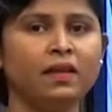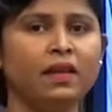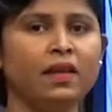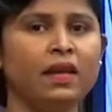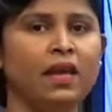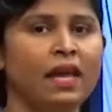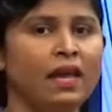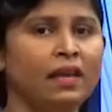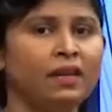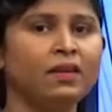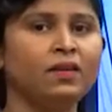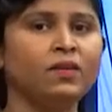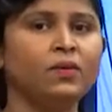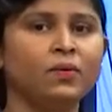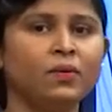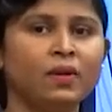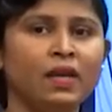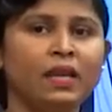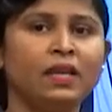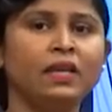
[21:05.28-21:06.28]
and
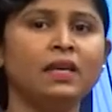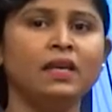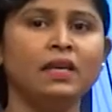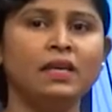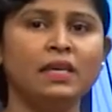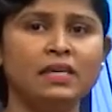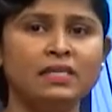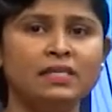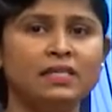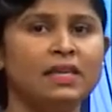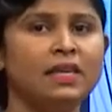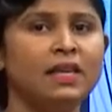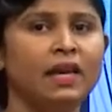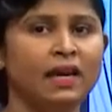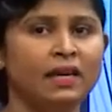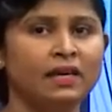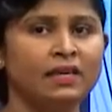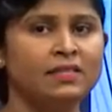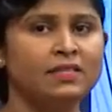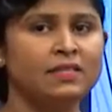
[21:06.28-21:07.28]
you can easily
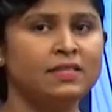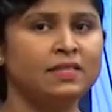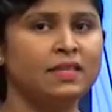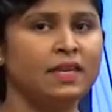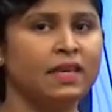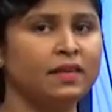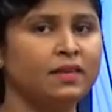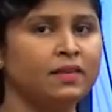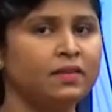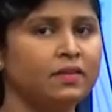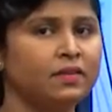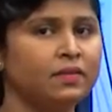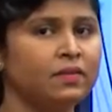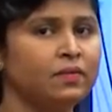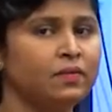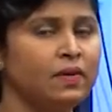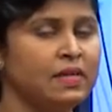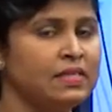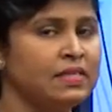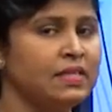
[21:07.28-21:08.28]
understand.
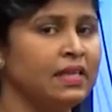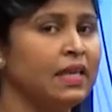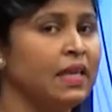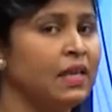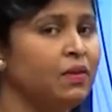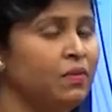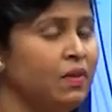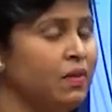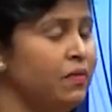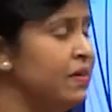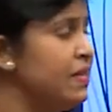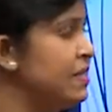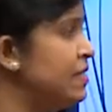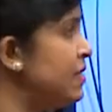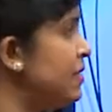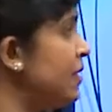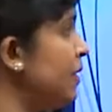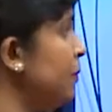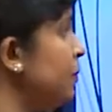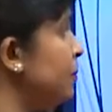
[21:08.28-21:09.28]
Once again we will see